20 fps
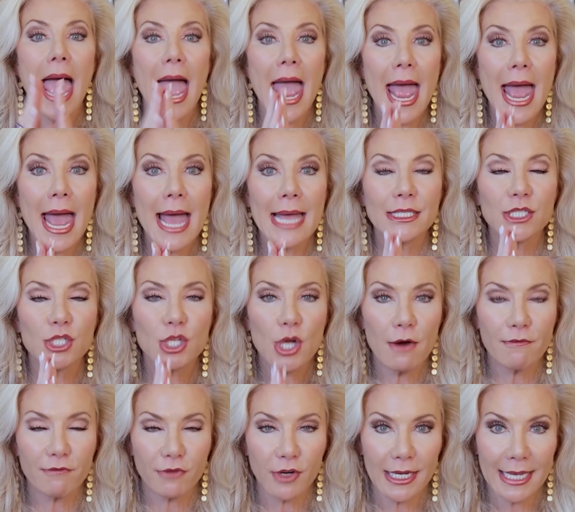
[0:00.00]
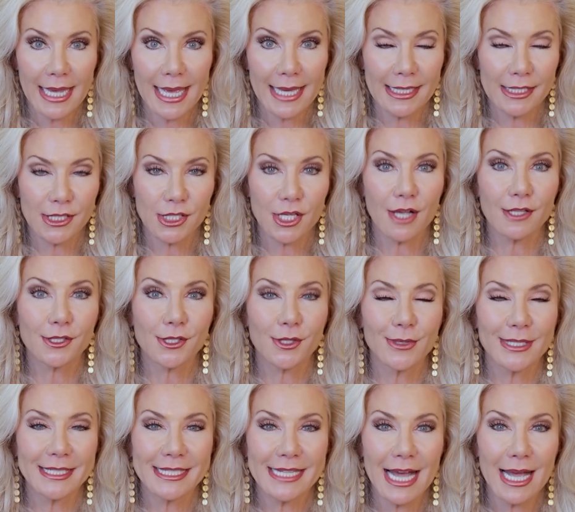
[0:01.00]
And don't forget, it's
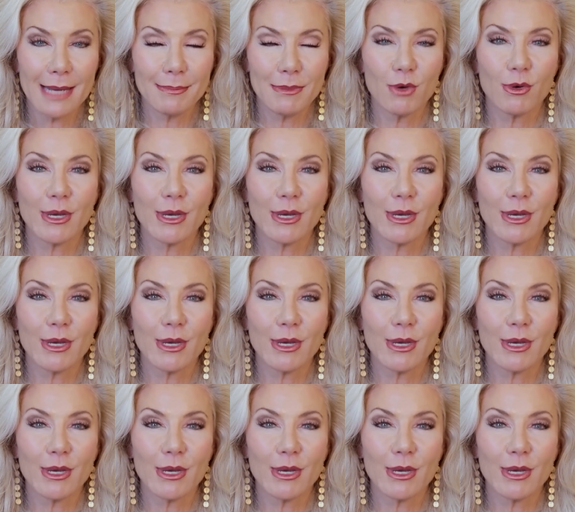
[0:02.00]
also a time